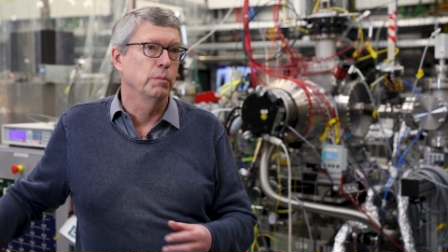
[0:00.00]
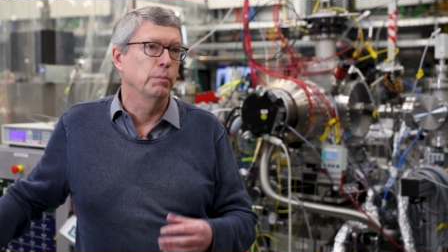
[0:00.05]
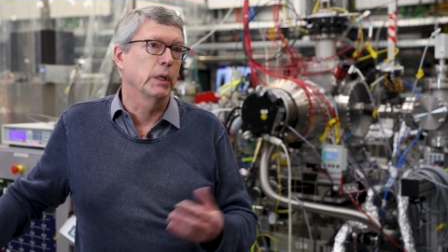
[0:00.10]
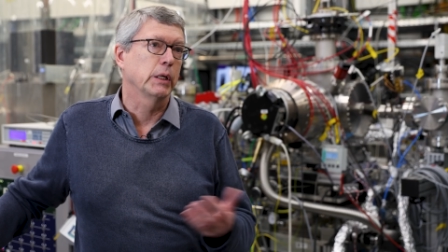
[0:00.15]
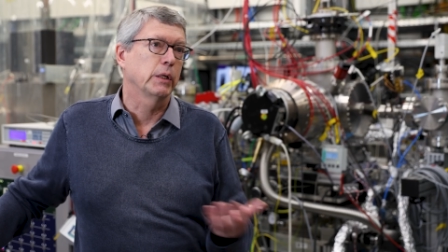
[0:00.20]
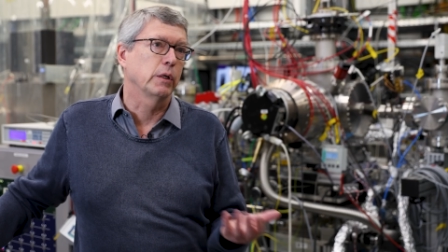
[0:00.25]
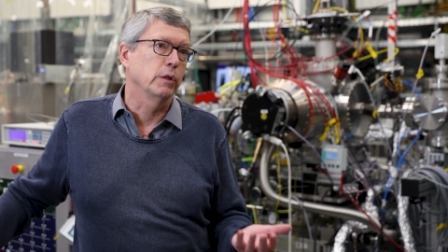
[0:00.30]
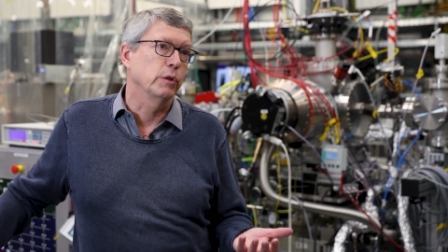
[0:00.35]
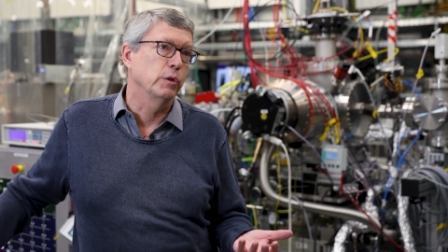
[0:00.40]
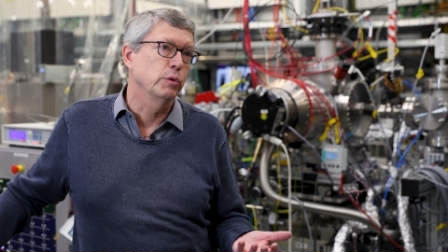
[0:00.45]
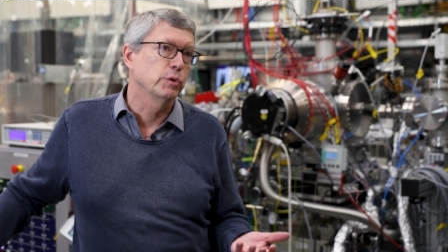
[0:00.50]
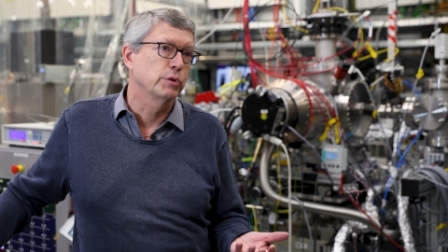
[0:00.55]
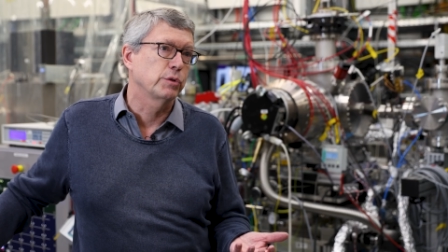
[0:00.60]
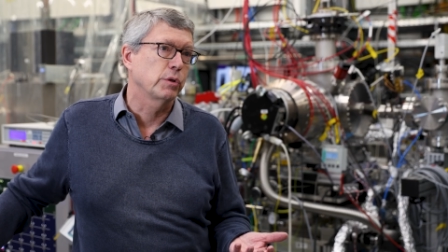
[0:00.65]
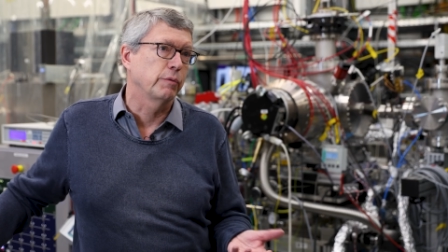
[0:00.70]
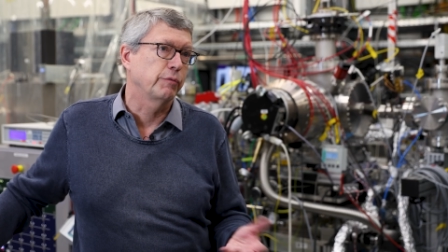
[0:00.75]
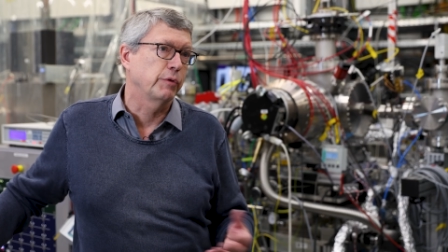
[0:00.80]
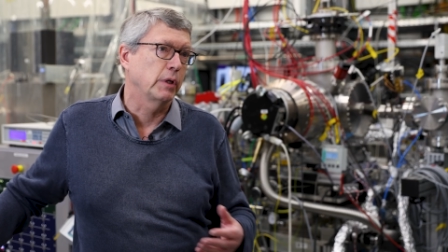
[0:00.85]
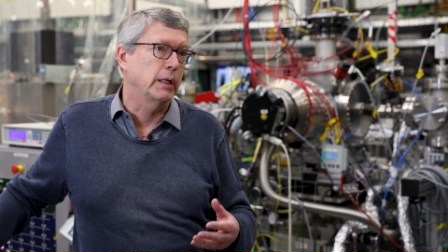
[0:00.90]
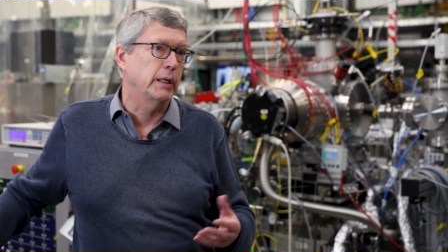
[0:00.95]
making use
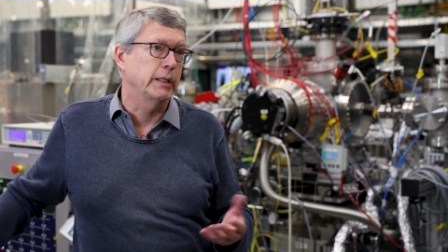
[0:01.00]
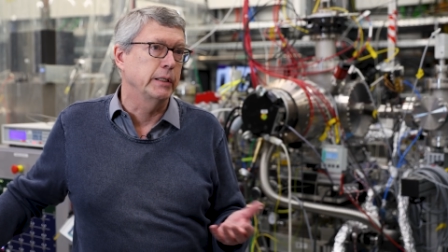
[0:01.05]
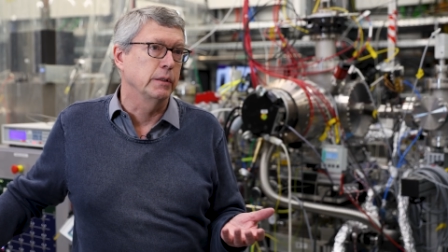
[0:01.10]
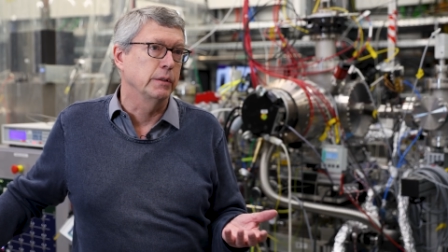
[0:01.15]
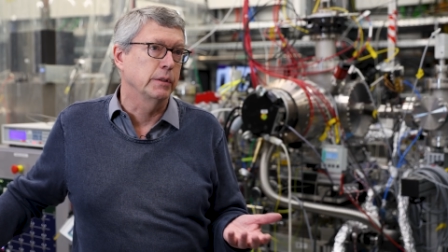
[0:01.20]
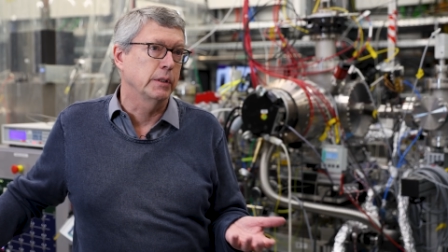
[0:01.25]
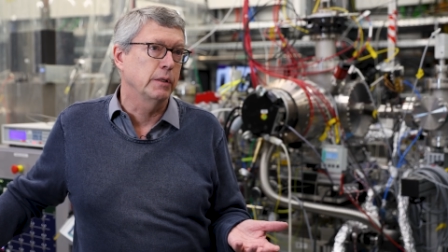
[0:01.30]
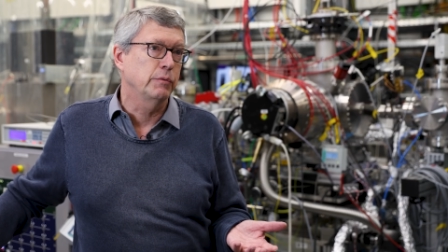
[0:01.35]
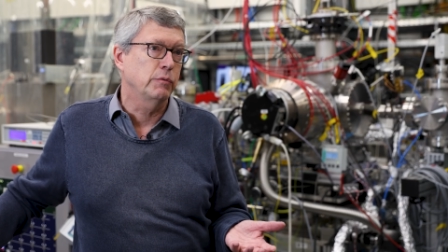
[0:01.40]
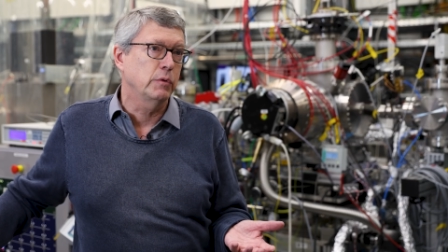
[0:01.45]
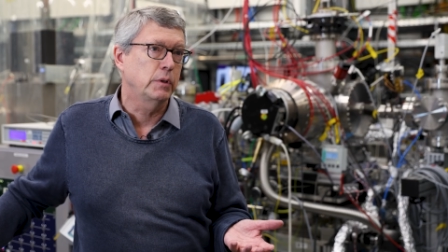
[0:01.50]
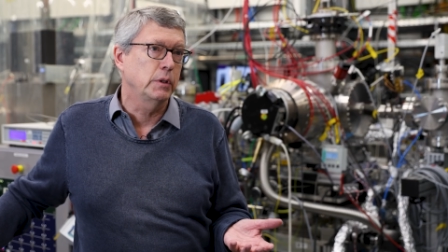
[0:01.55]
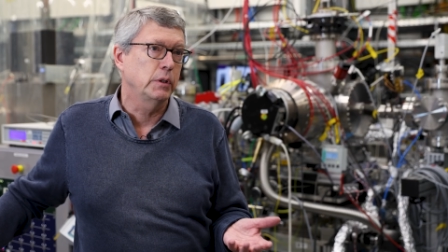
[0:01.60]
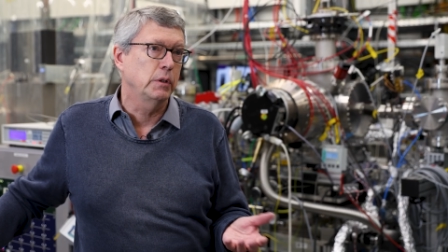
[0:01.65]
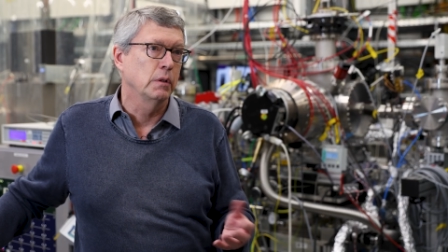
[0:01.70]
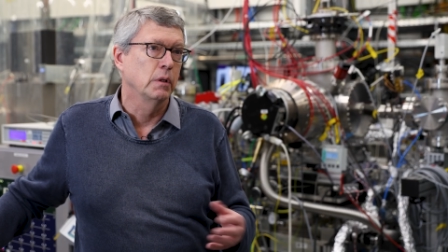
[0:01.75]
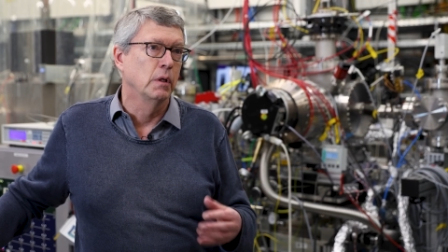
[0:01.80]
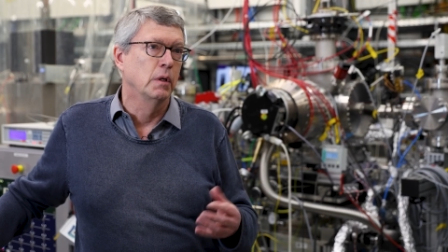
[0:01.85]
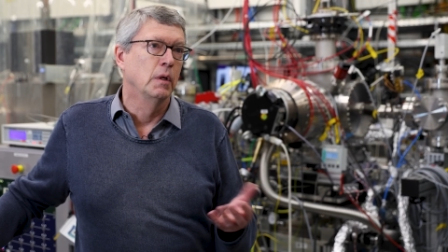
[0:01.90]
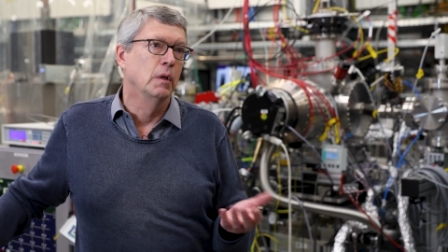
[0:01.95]
of the high
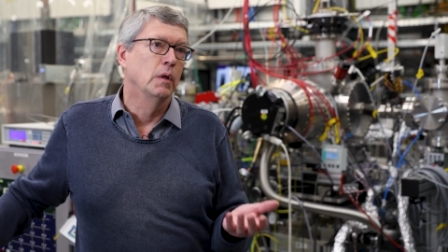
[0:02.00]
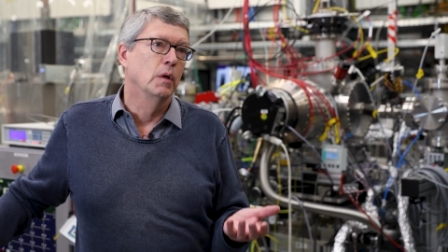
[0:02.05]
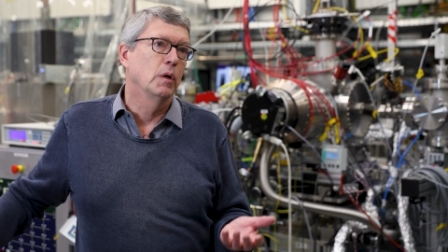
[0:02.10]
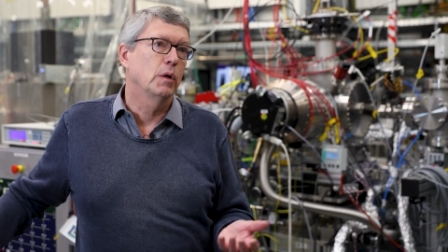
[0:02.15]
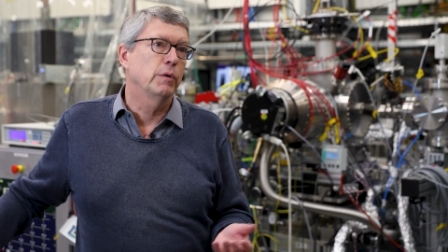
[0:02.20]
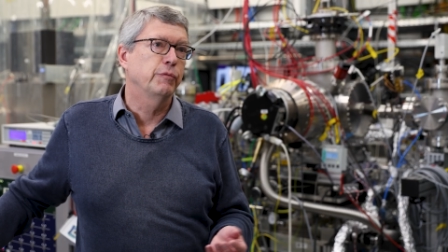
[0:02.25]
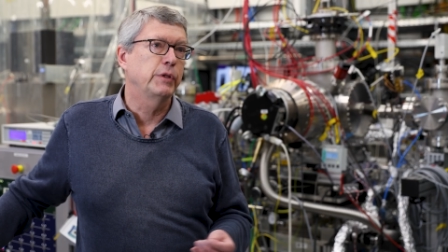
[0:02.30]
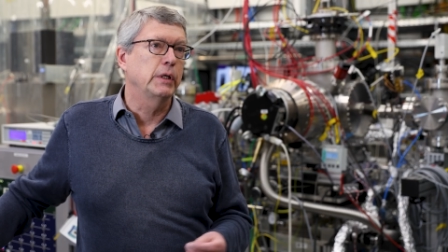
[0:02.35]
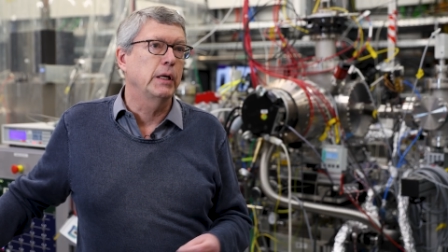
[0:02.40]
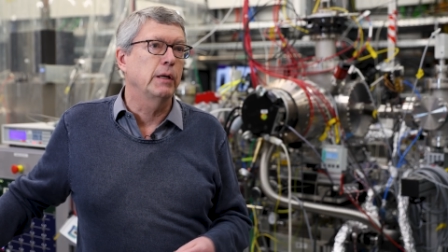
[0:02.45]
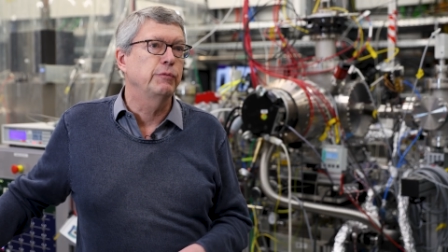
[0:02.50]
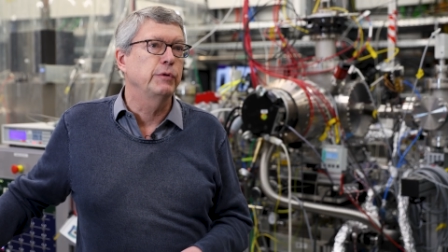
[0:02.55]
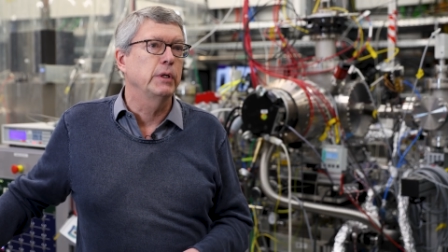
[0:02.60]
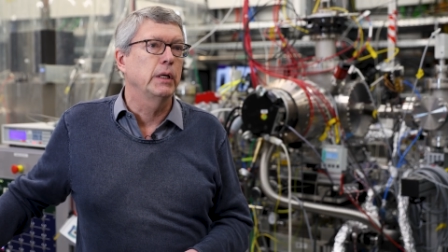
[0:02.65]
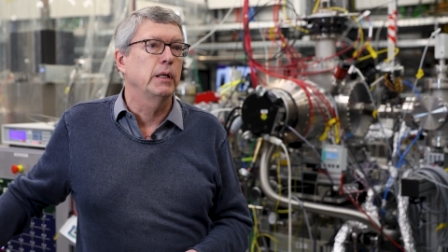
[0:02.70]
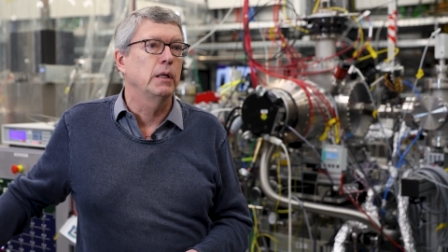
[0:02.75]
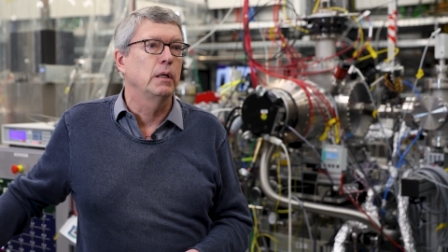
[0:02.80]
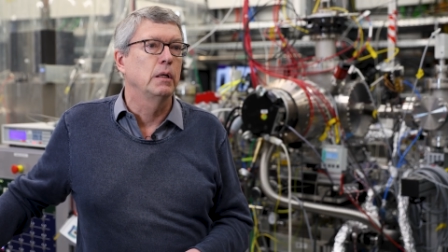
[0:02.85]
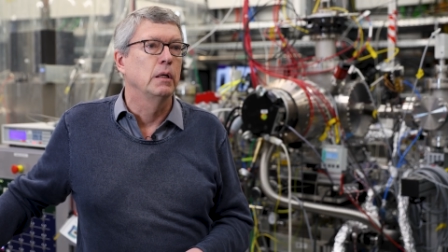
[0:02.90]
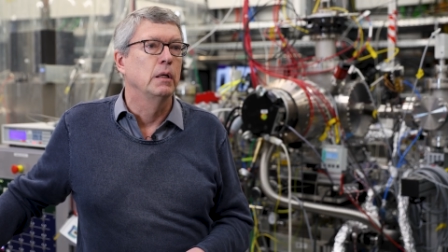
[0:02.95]
intensity of the
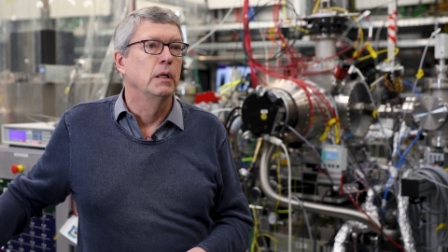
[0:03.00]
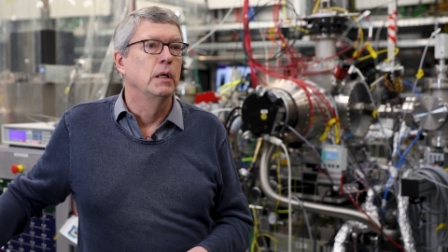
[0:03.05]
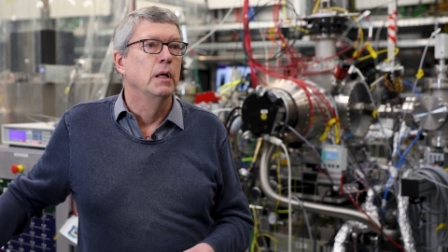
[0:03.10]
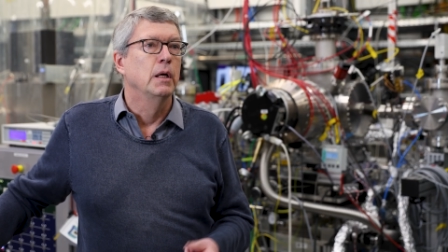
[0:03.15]
FEL,